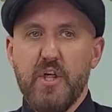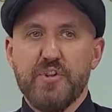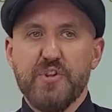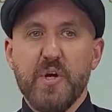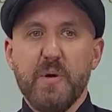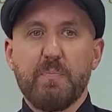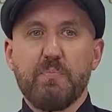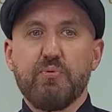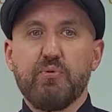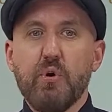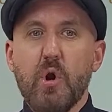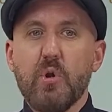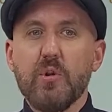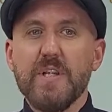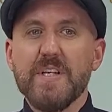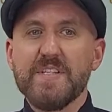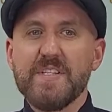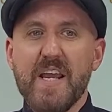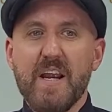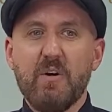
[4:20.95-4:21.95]
The
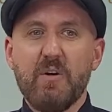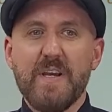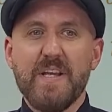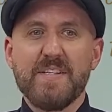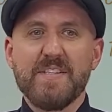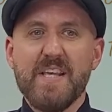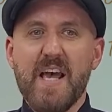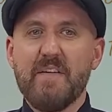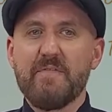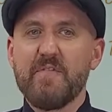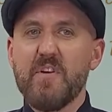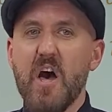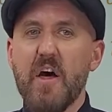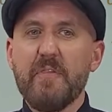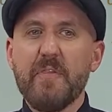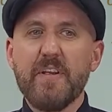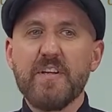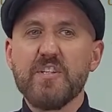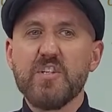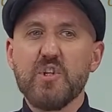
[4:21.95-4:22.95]
proletarians have
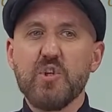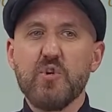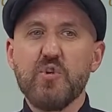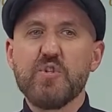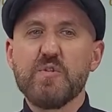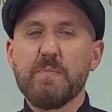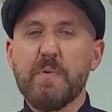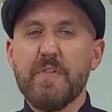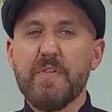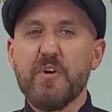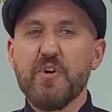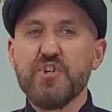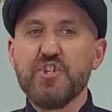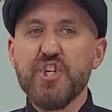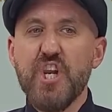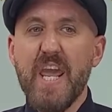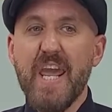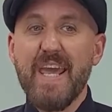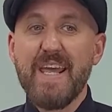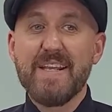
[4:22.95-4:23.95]
nothing to lose but their
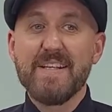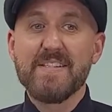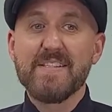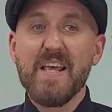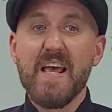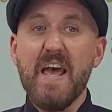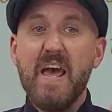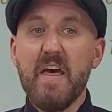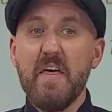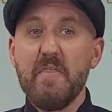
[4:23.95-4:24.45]
chains.